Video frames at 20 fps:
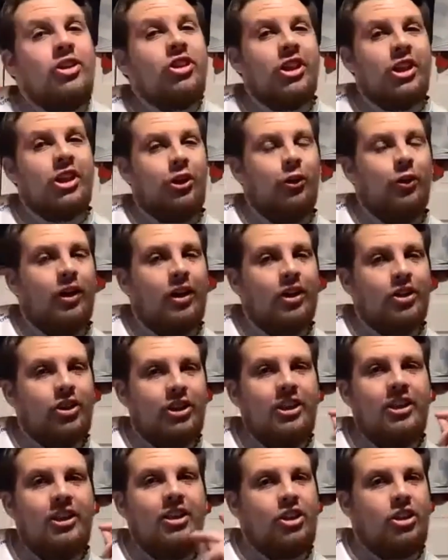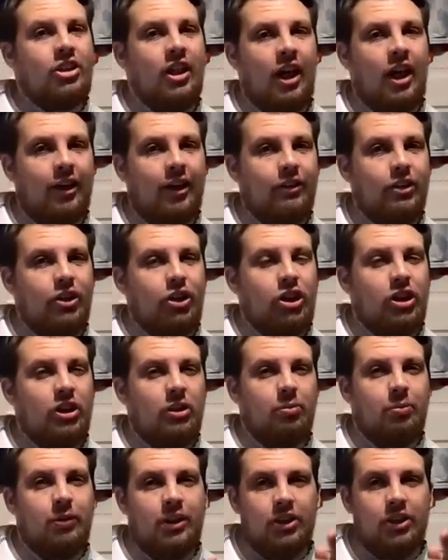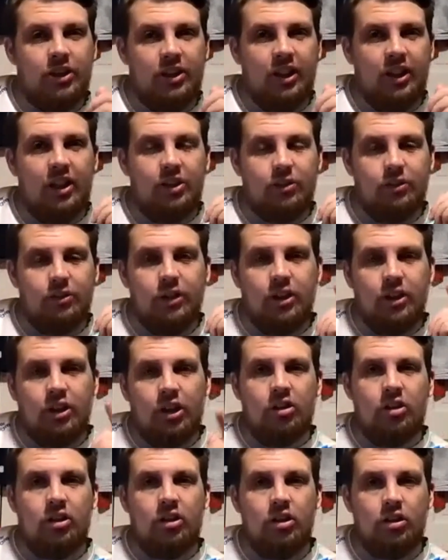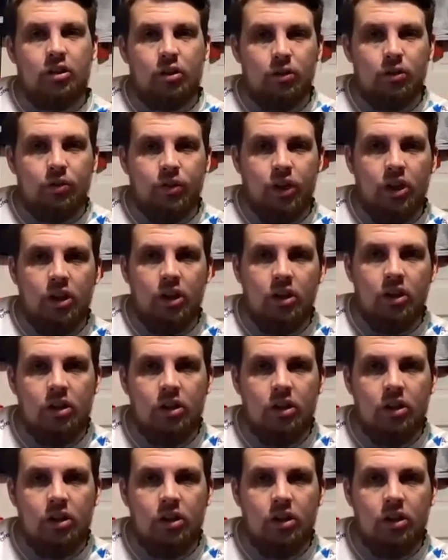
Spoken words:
you the URC Irish Shield because that is a redundant trophy.